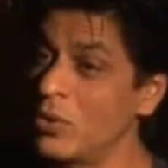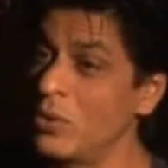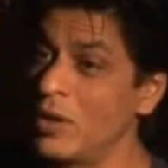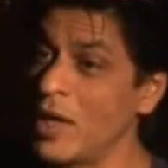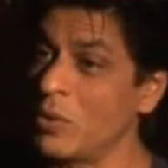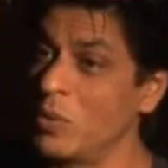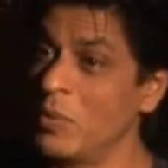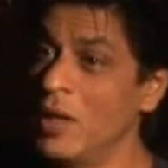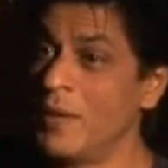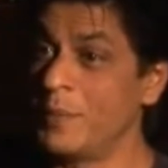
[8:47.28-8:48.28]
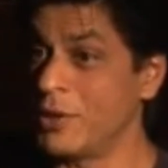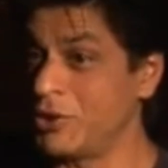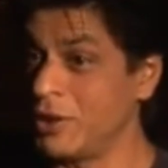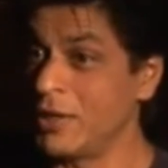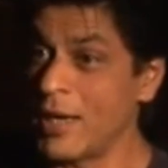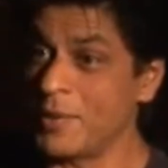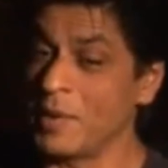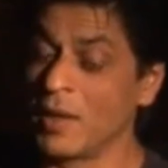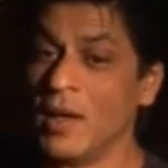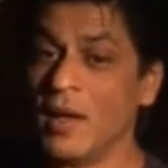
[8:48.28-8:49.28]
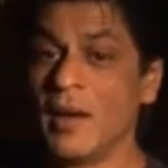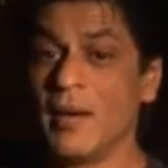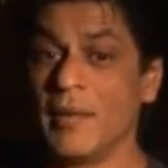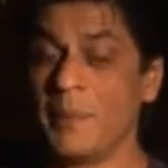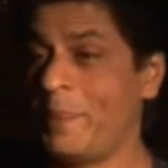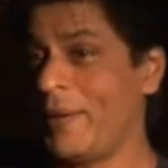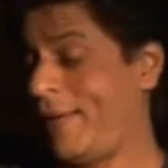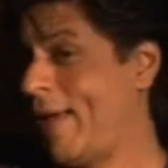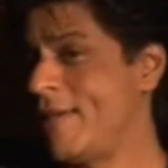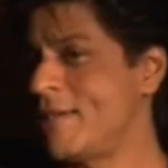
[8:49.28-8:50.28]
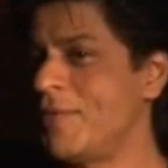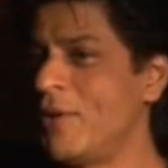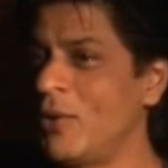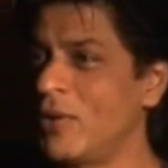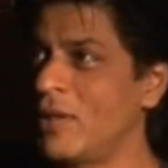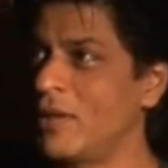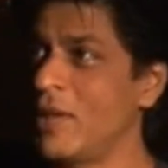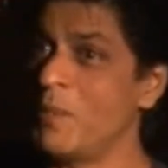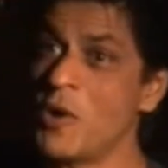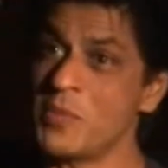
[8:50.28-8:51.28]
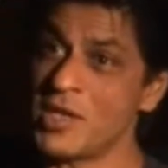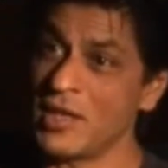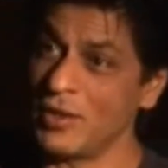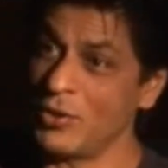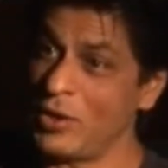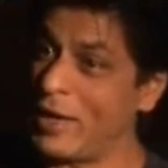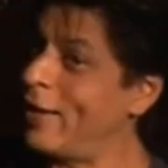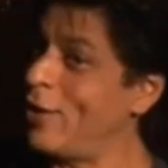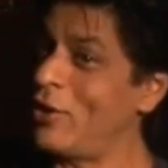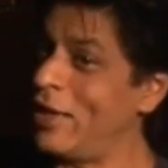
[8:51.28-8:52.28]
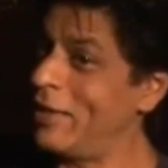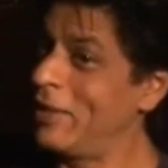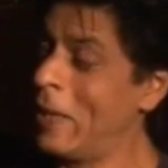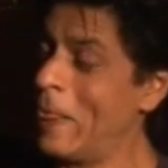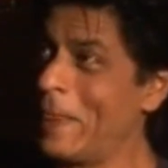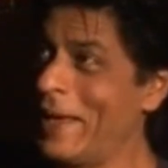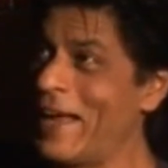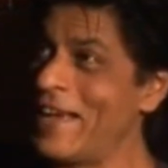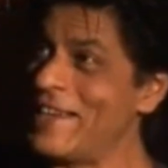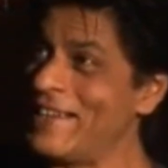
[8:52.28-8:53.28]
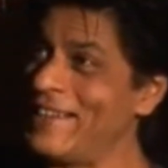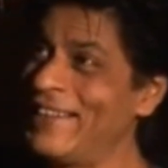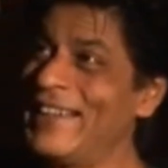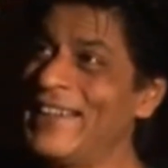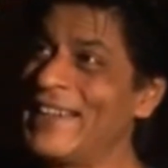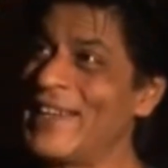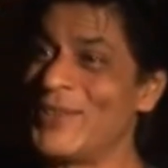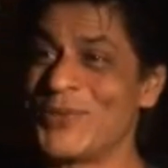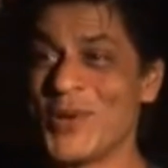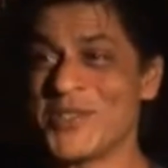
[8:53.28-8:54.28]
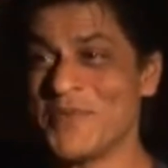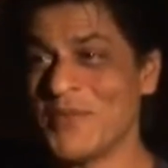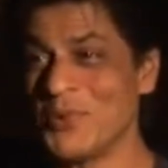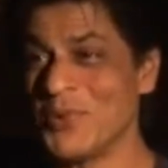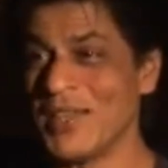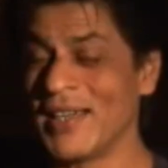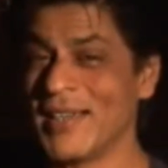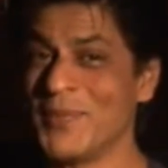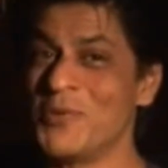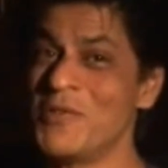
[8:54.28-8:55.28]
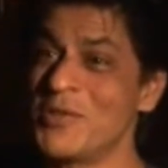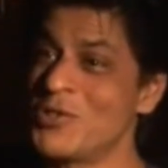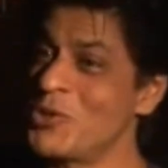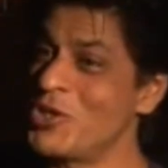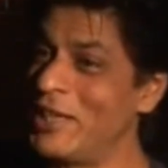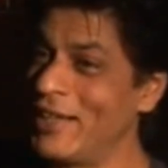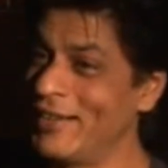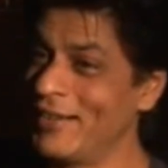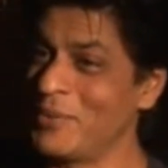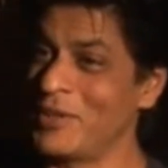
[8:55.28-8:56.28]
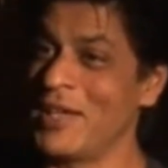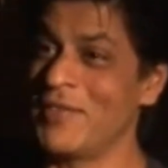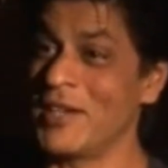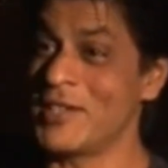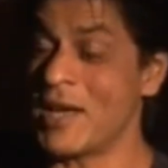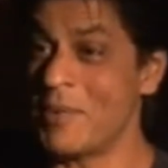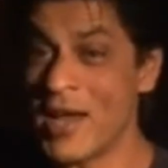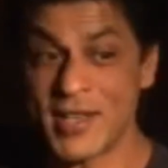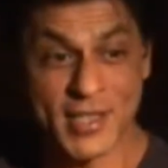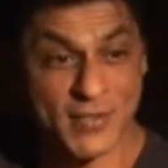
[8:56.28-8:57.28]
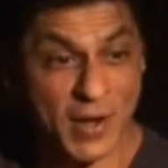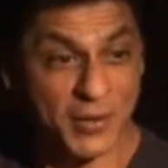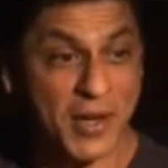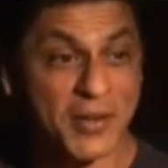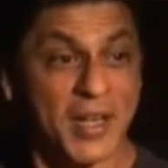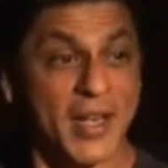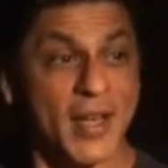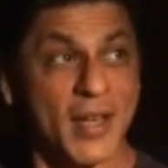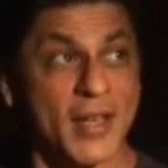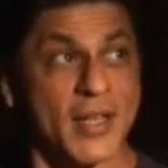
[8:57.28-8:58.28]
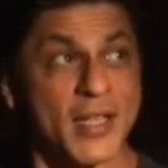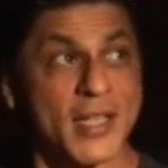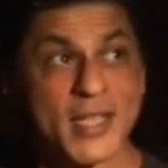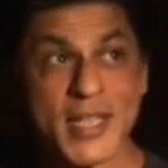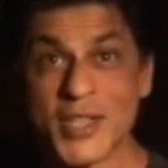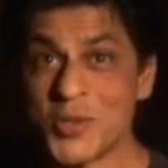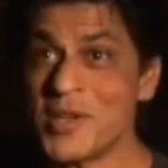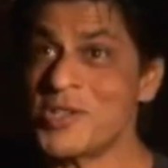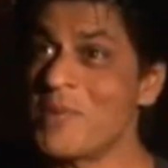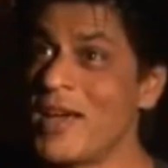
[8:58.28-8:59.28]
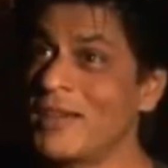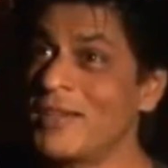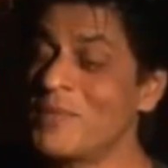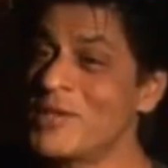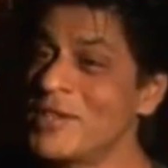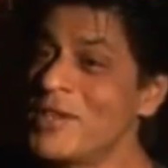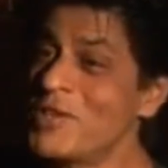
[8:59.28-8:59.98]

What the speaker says: Urdu at home, Persian, Arabic. But I just never looked at it. Then mom said, "You get 10 on 10 and I'll take you to watch a movie." And the movie was Joshila with Devanand Saab. And I just found out 6 months back that Mr.